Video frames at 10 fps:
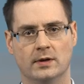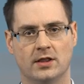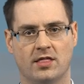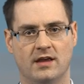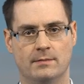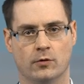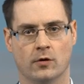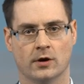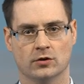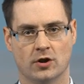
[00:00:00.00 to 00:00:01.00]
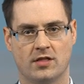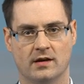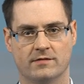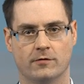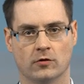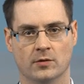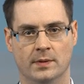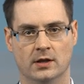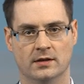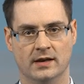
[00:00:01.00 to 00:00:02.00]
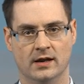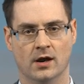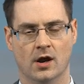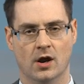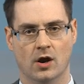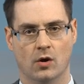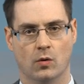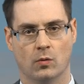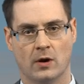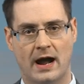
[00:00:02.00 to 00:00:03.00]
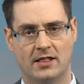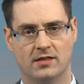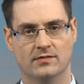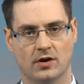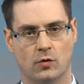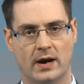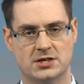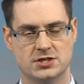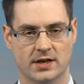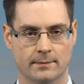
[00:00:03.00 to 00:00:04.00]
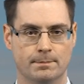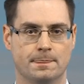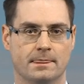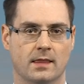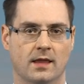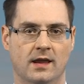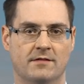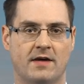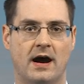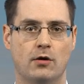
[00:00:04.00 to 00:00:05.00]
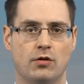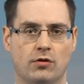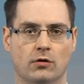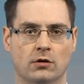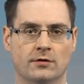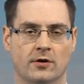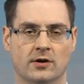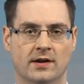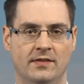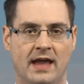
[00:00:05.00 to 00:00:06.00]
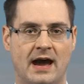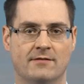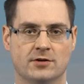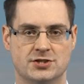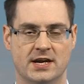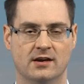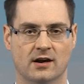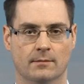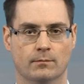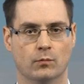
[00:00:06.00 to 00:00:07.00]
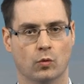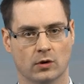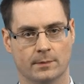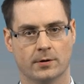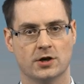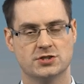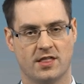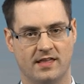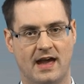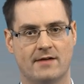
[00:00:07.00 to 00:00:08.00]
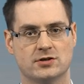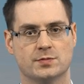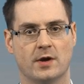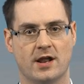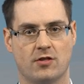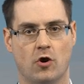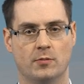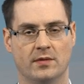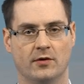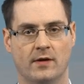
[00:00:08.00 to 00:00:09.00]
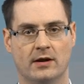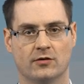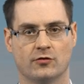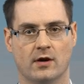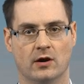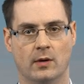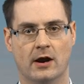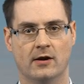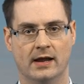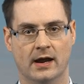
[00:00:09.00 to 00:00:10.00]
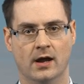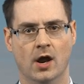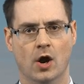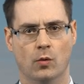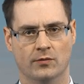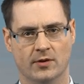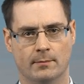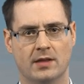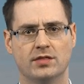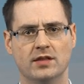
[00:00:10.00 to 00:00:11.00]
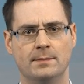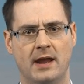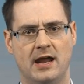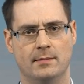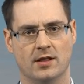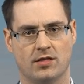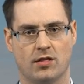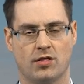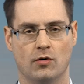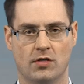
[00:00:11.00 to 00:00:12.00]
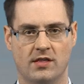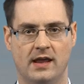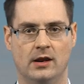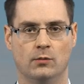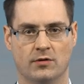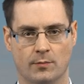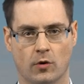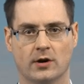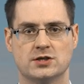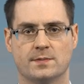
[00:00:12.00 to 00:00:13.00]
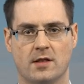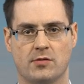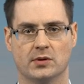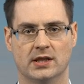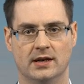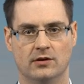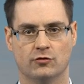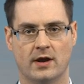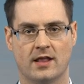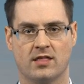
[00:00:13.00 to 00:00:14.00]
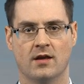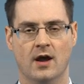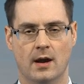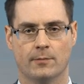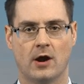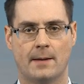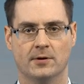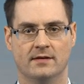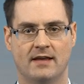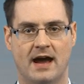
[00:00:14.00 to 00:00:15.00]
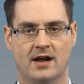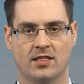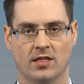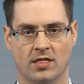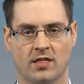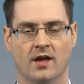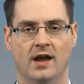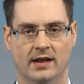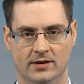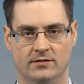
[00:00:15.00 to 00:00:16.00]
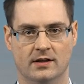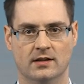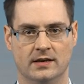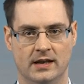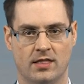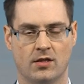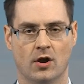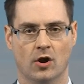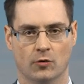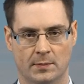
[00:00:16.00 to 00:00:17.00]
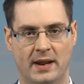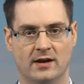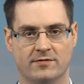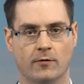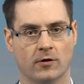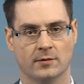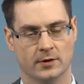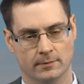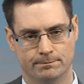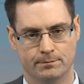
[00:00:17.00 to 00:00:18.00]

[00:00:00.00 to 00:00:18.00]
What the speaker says: Real Estate Board looks at affordability, we're asking the question, if a household earning the average income were to purchase the average price home in the Greater Toronto Area, would the monthly payments associated with mortgage principal and interest, property taxes, and utilities remain affordable?